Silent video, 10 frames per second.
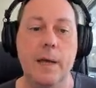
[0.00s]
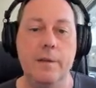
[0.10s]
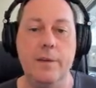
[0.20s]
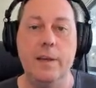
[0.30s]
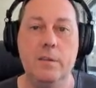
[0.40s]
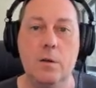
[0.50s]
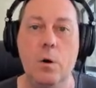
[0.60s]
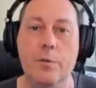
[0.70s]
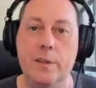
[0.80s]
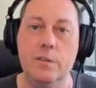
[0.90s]
and if it is
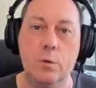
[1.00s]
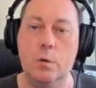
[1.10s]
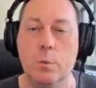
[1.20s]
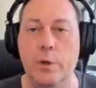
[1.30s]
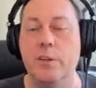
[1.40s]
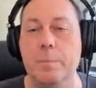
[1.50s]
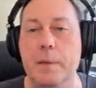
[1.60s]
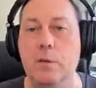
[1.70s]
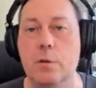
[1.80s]
called, they store what it's been